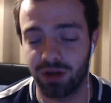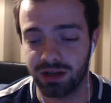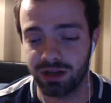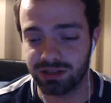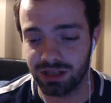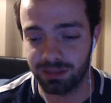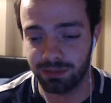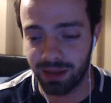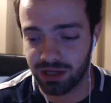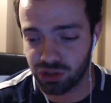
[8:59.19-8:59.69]
So
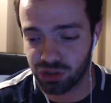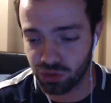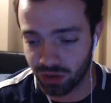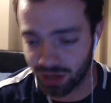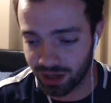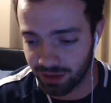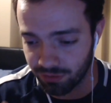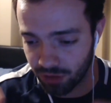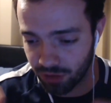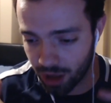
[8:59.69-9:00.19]
make sure to
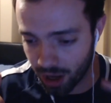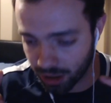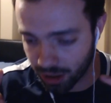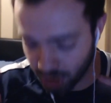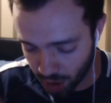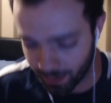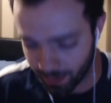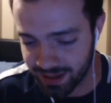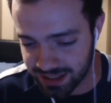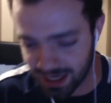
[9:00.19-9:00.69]
leave
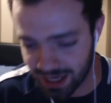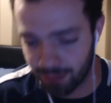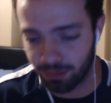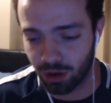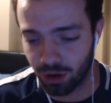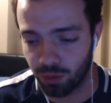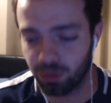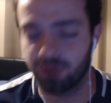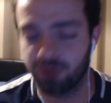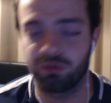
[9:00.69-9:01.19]
comments down below
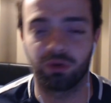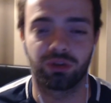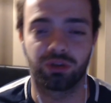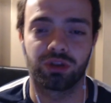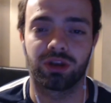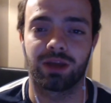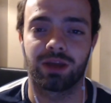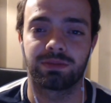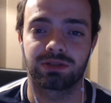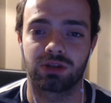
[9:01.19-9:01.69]
what you thought to the
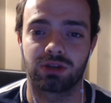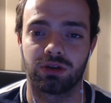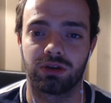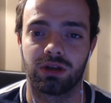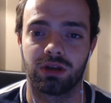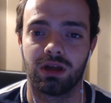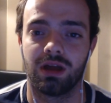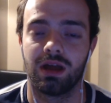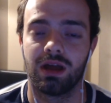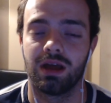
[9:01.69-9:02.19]
episode.
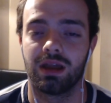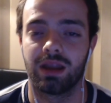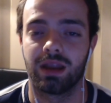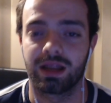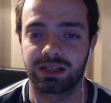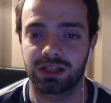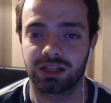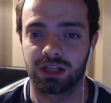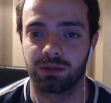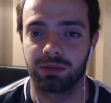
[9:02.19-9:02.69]
That's
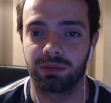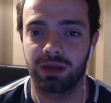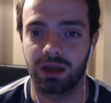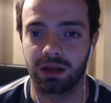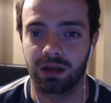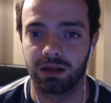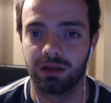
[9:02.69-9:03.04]
going to be it.